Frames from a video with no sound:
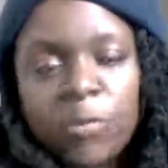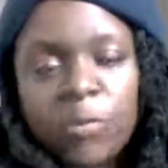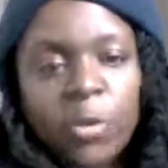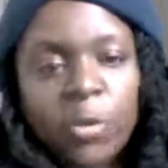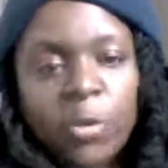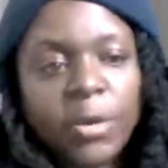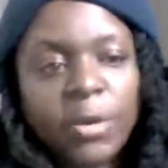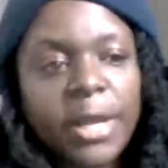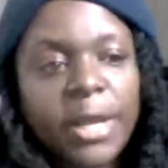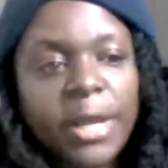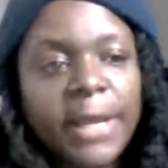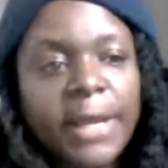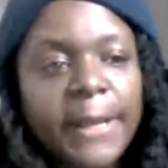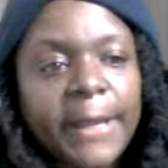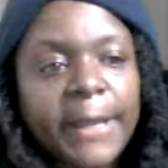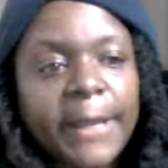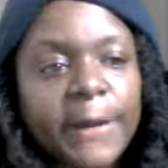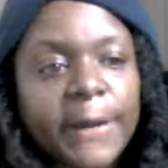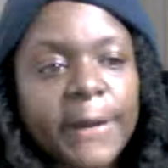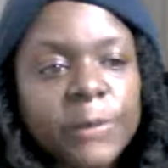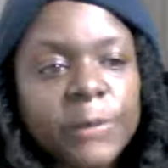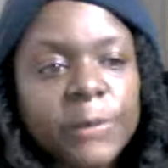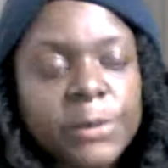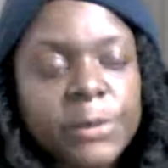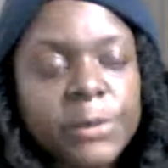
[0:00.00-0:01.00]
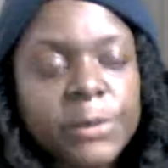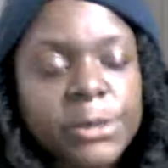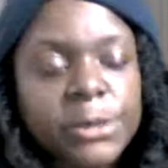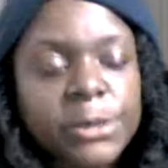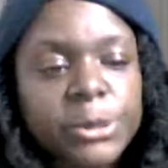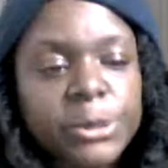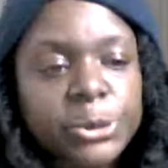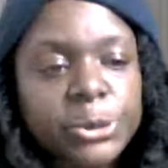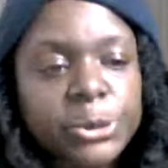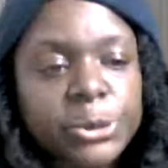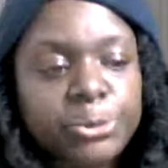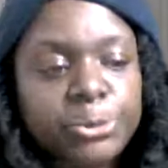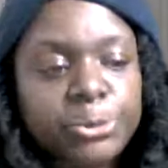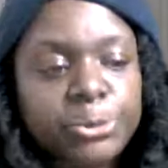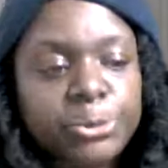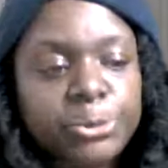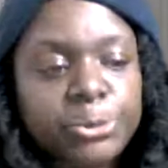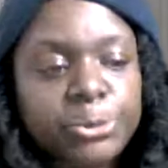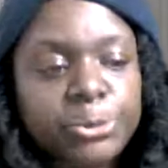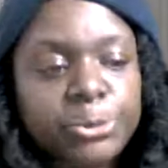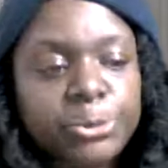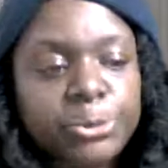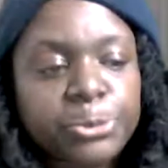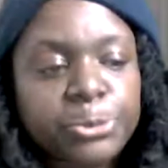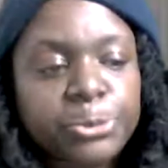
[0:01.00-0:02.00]
on Hangouts.
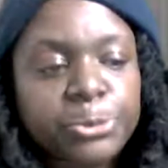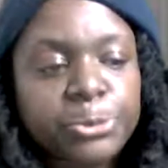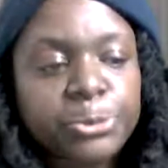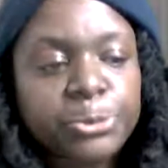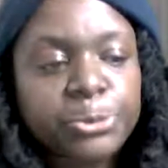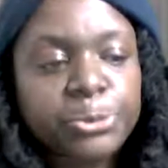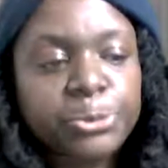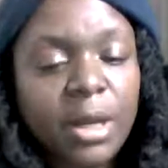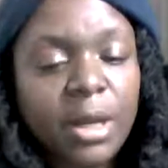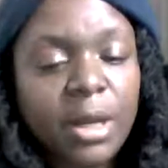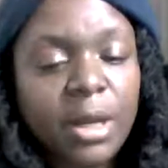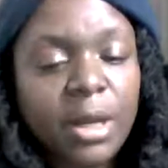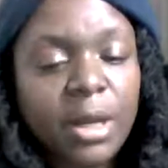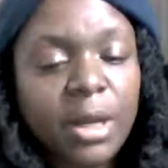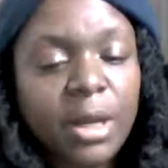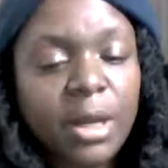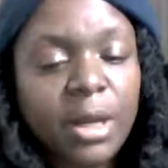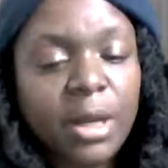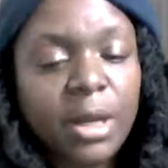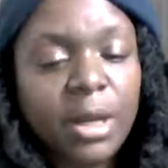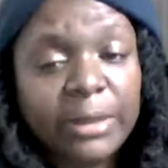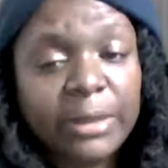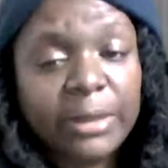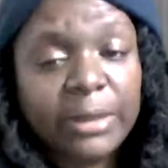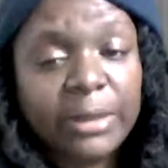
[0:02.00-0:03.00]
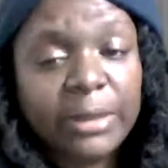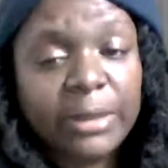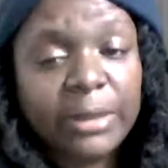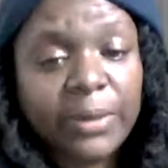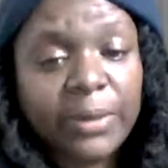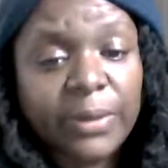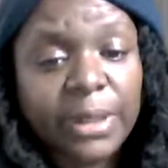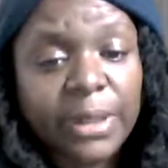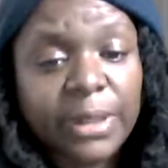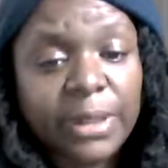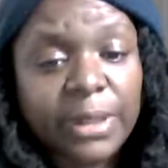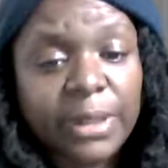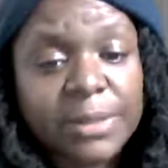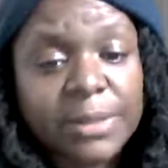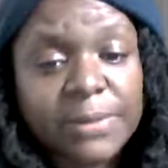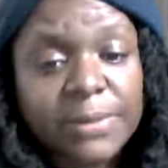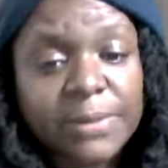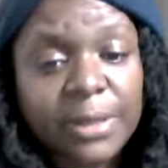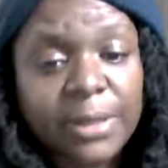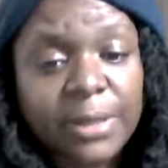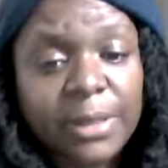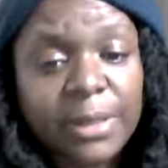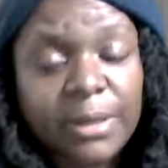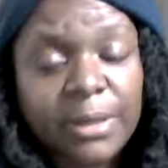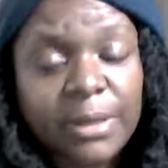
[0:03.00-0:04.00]
I don't feel like doing no Hangouts
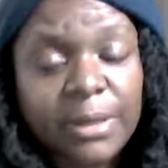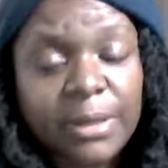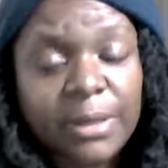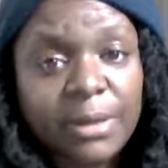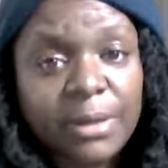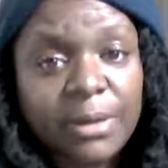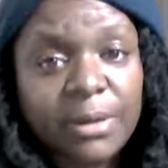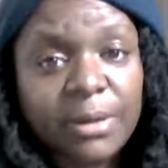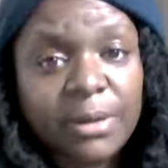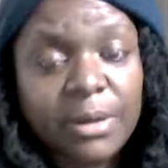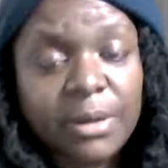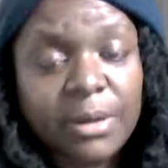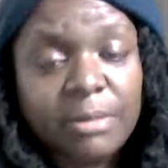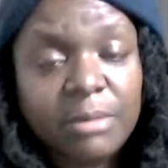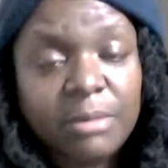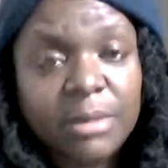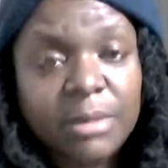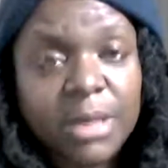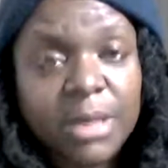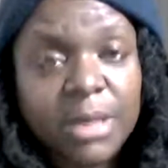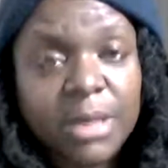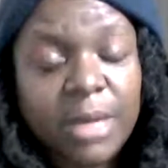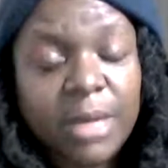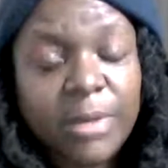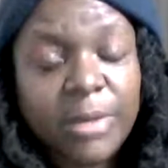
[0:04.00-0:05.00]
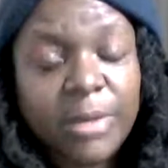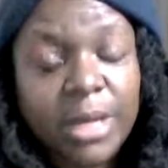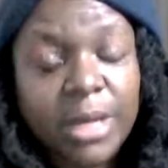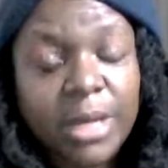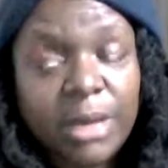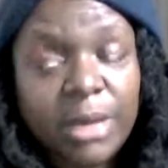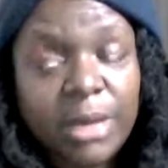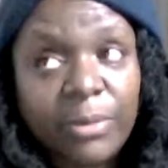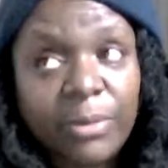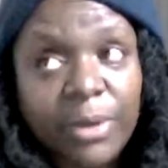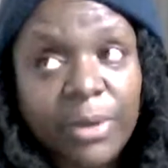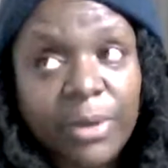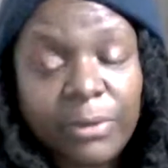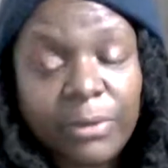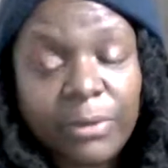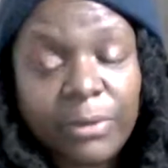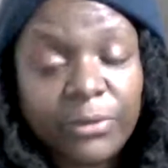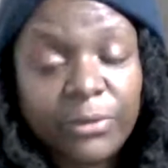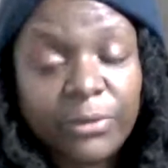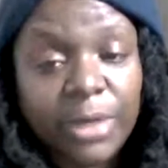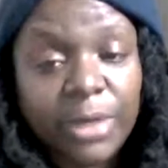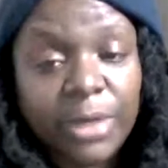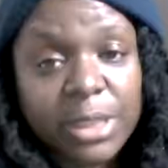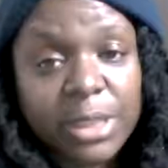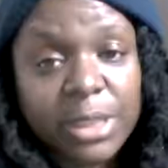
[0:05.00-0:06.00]
right now, y'all. I mean, I will
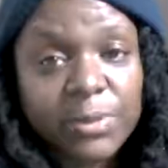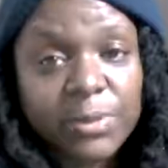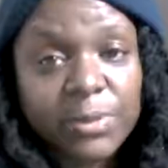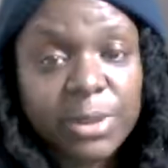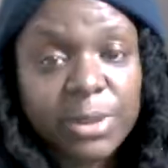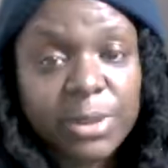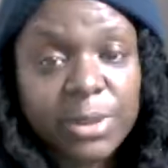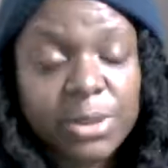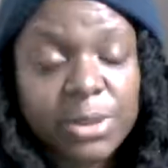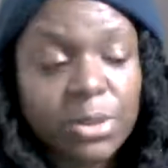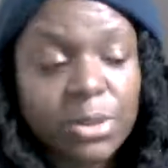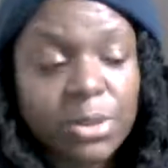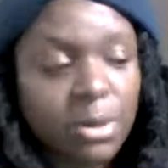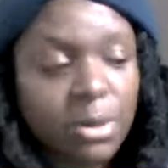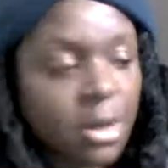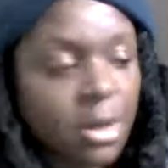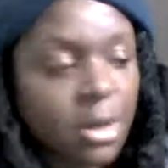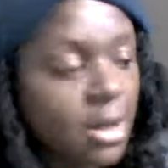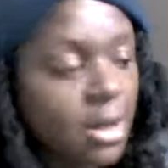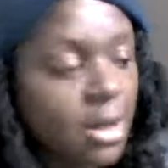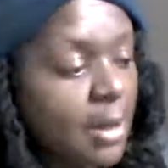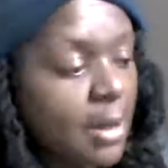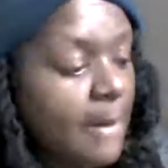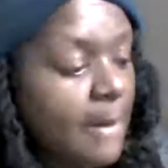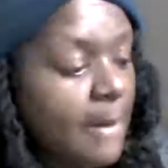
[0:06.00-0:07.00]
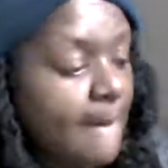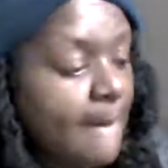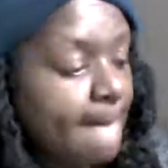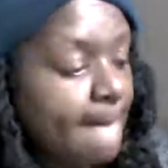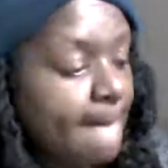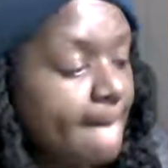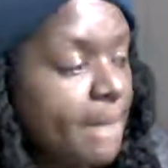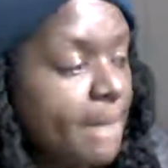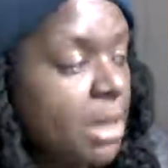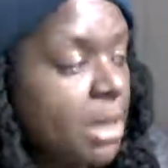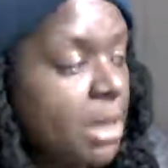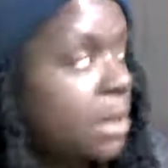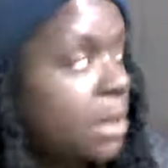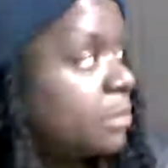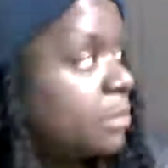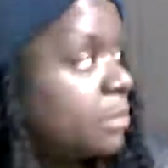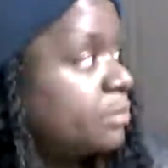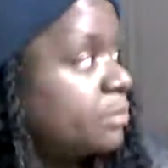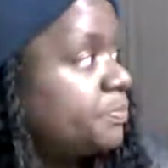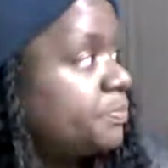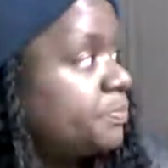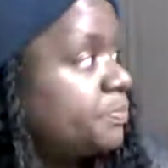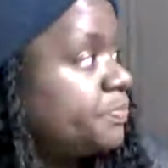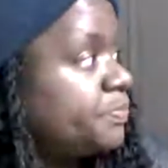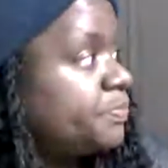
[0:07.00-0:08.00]
if you guys want to talk, but
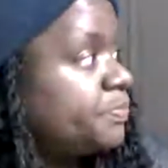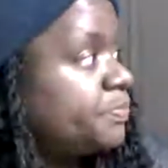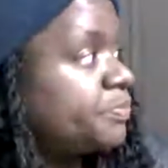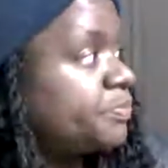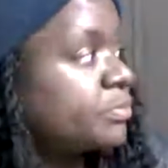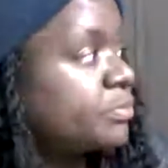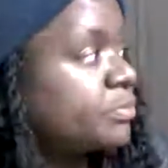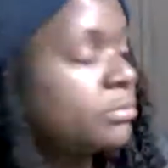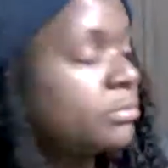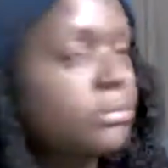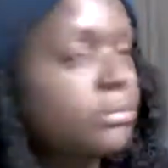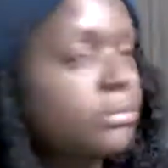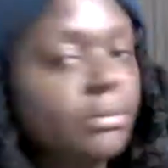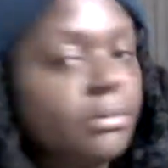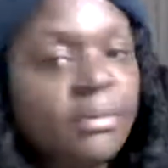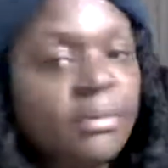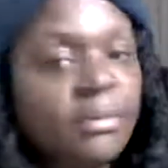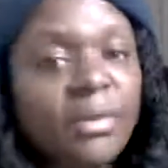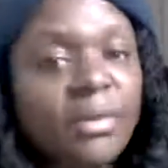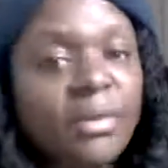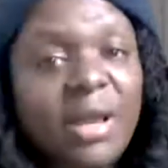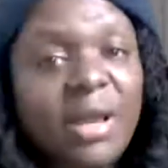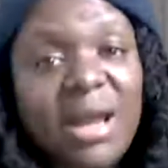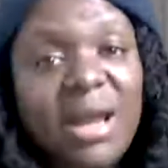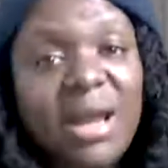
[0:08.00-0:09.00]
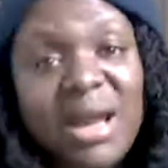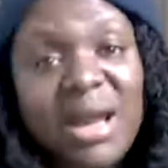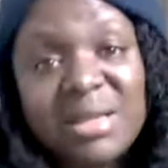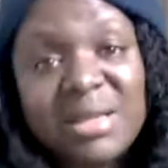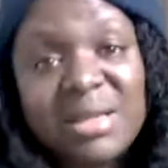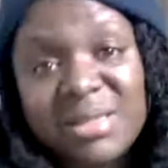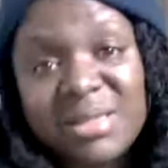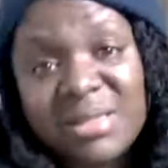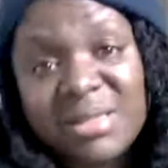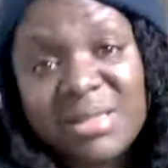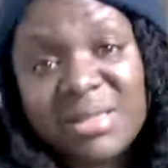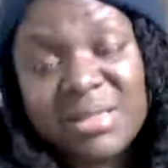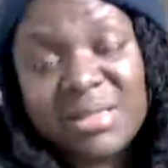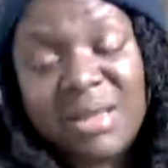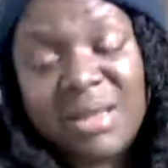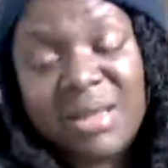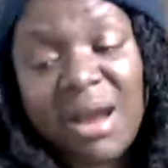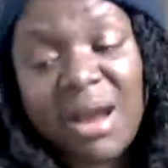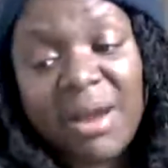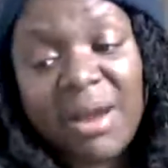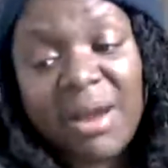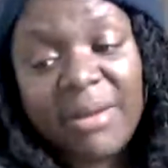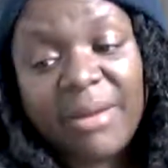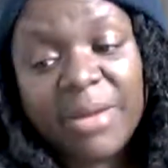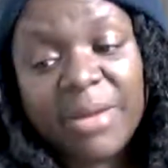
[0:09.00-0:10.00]
I was just
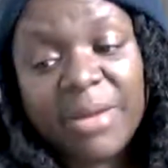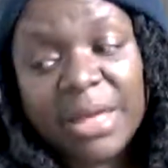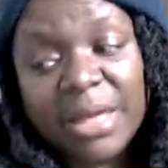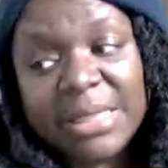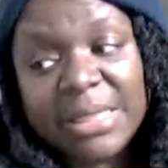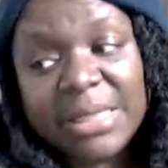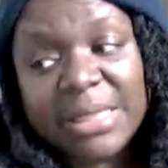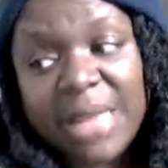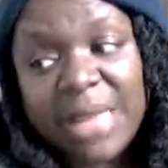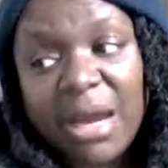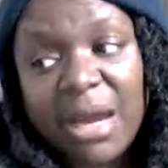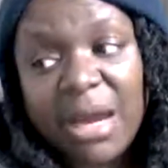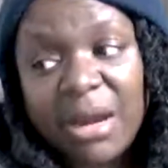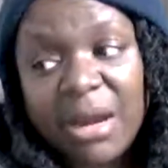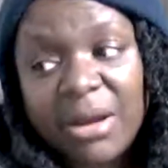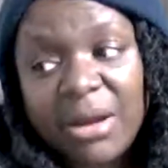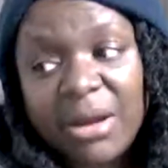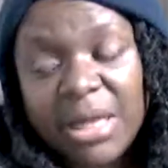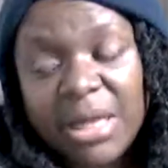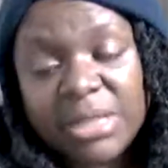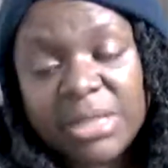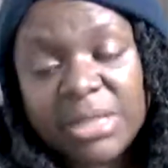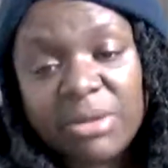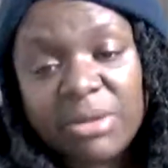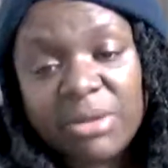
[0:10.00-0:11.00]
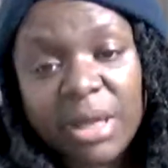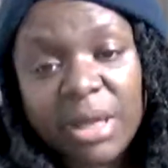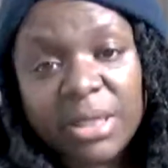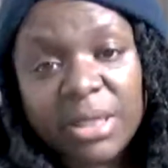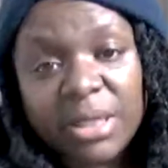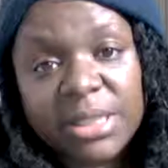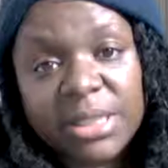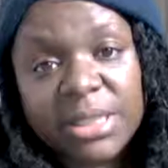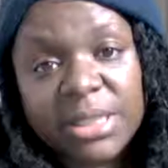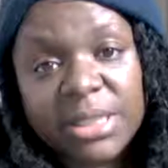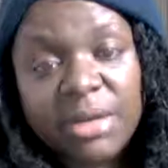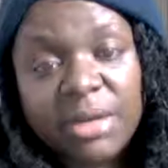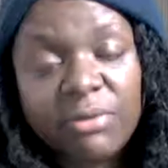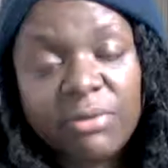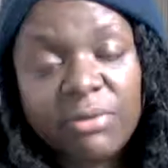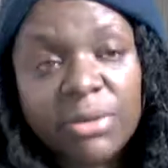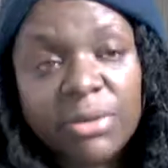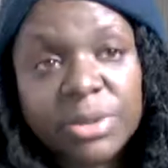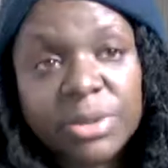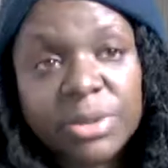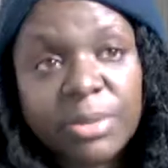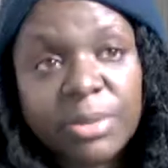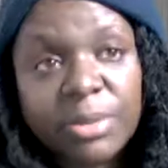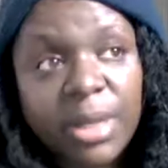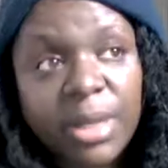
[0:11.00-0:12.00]
tired. I'm getting tired. I still got these dinner
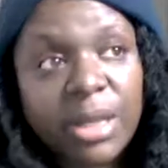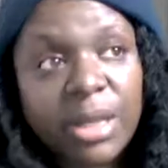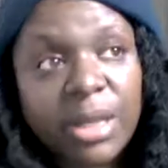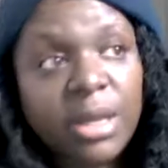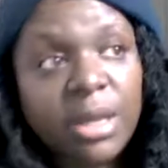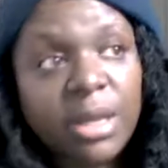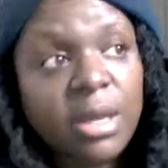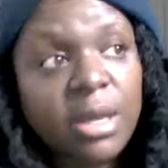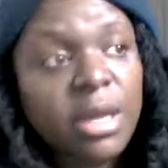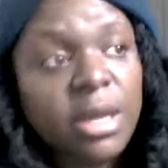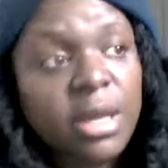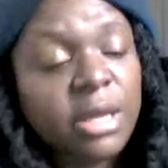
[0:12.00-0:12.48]
rolls to make.